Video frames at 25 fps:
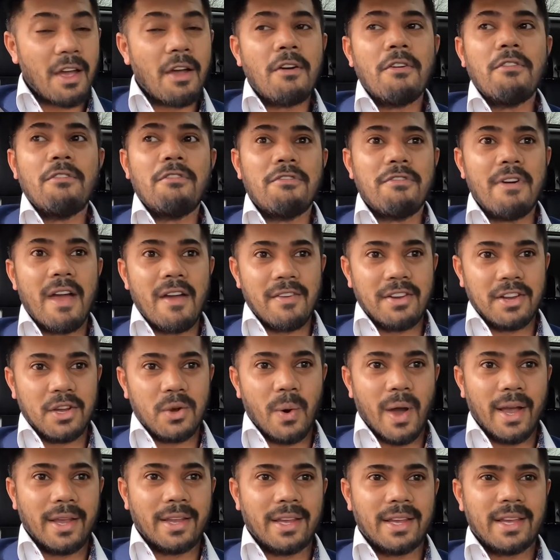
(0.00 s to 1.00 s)
Very
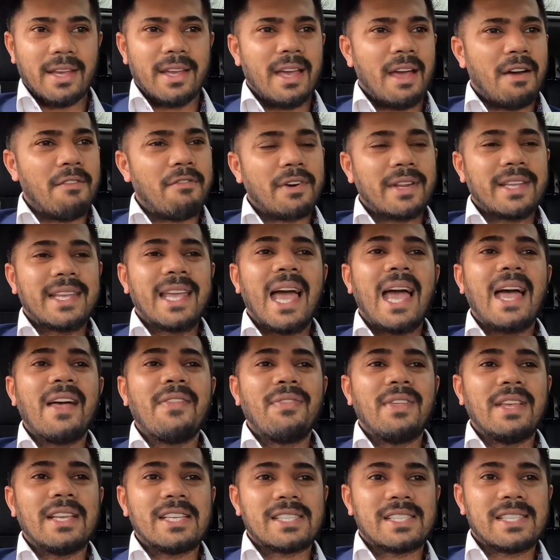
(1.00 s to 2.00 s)
quiet. And for a car
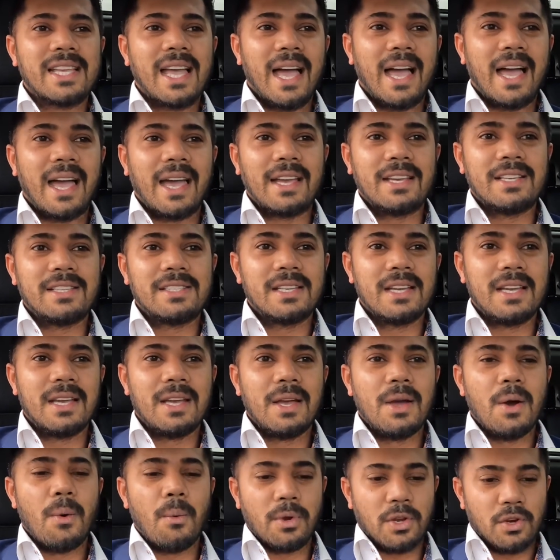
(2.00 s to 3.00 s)
this size,
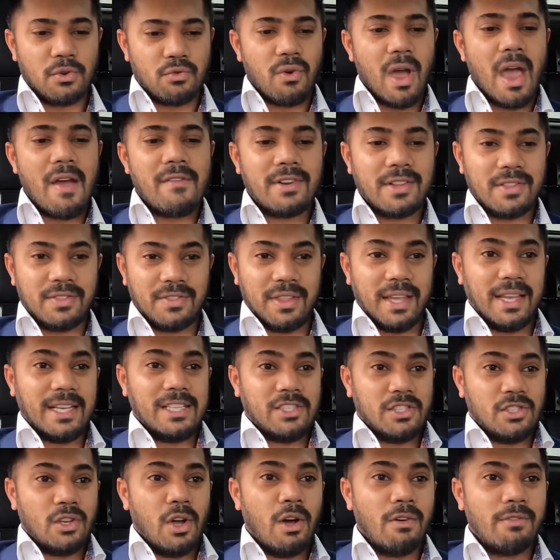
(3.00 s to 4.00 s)
when you're driving at this
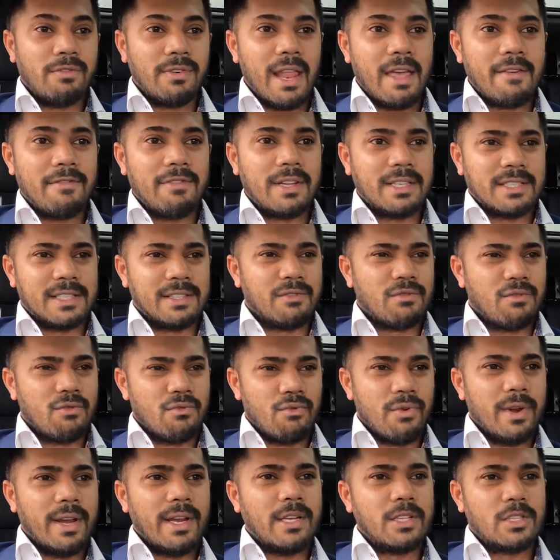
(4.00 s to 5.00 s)
sort of level, as in
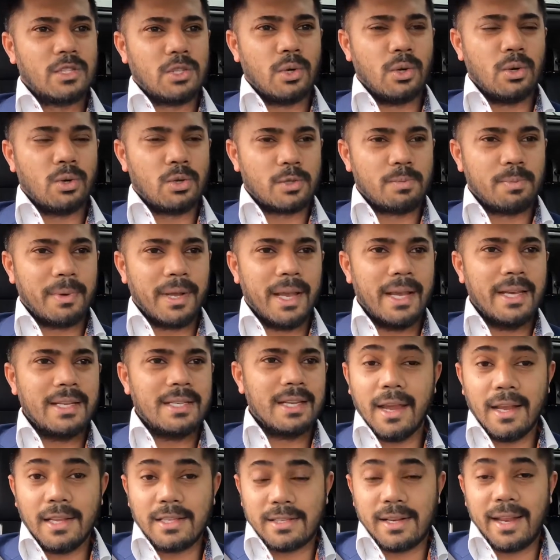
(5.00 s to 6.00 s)
really slow speed,
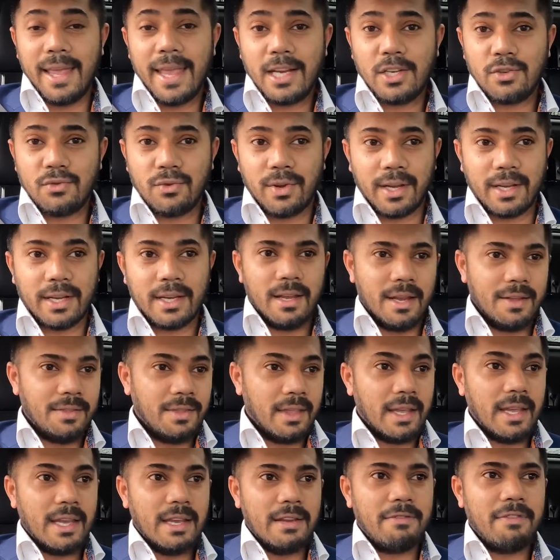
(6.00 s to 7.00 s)
it's electric in
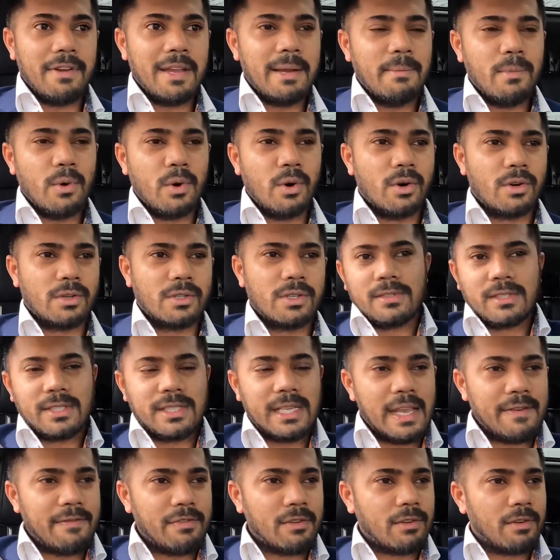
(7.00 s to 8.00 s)
the EV mode,
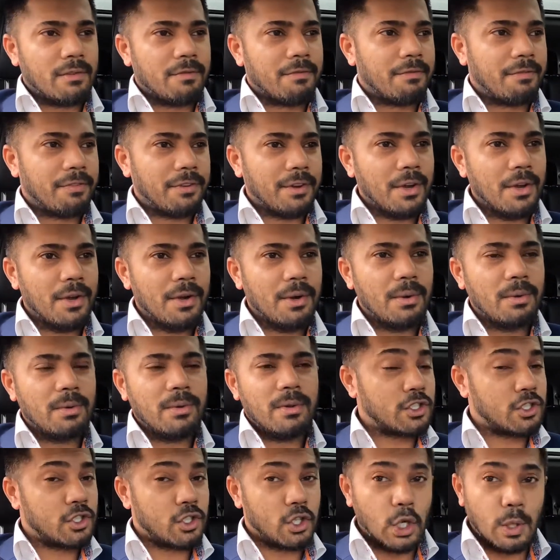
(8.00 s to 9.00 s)
saving on fuel,
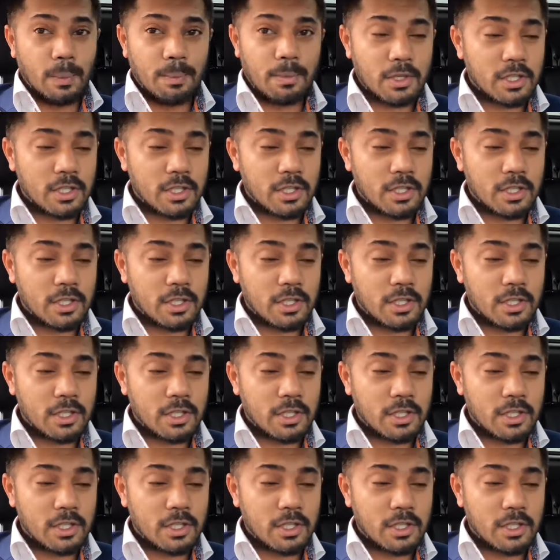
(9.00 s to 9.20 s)
super